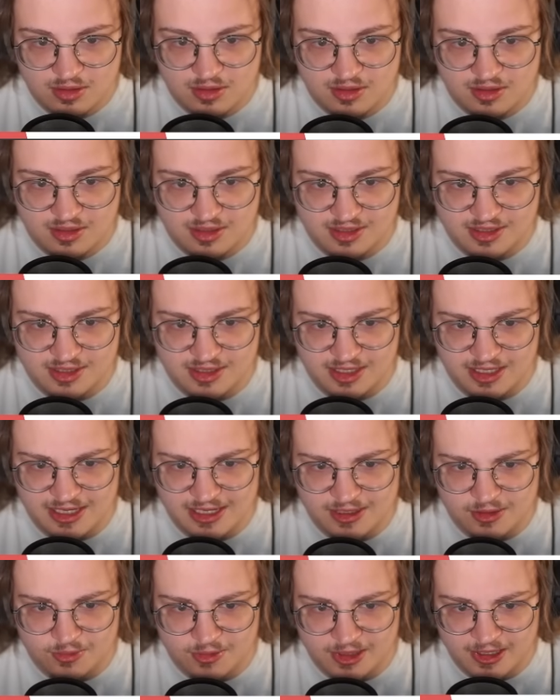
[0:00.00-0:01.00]
This is a
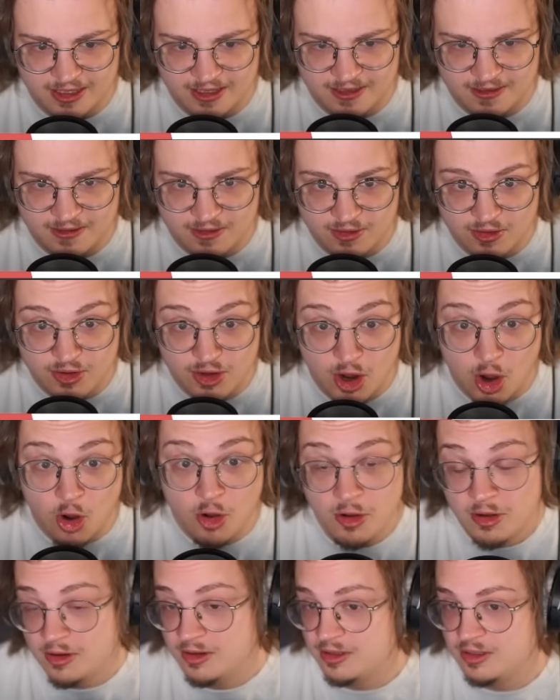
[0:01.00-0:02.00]
heal, right? Nope!
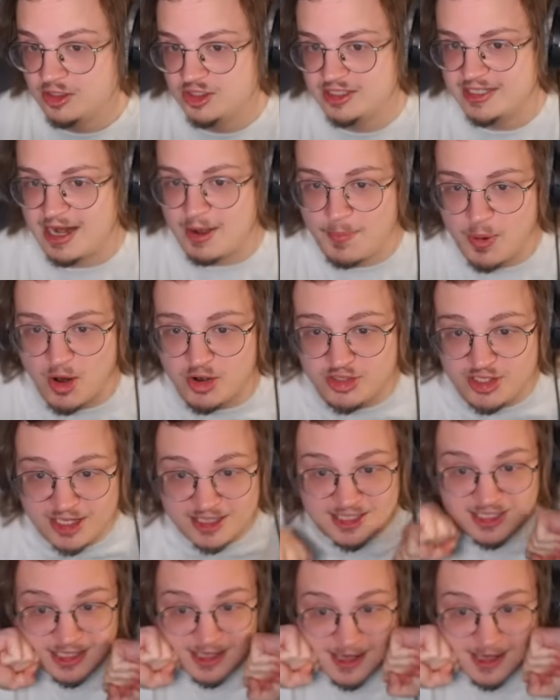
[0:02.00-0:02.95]
She's out of potions!